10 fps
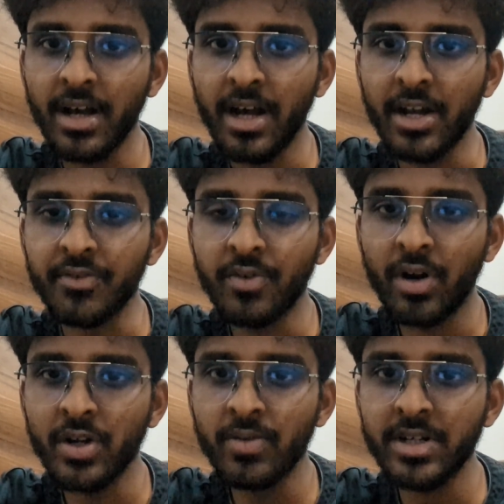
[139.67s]
and
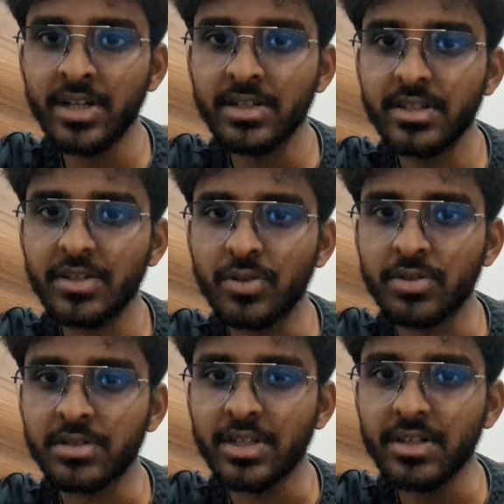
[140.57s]
forwarded
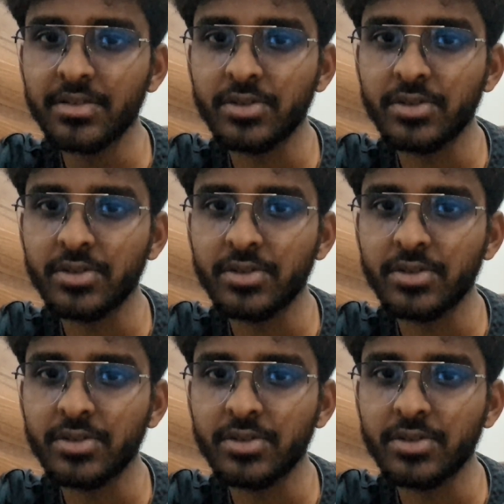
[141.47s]
using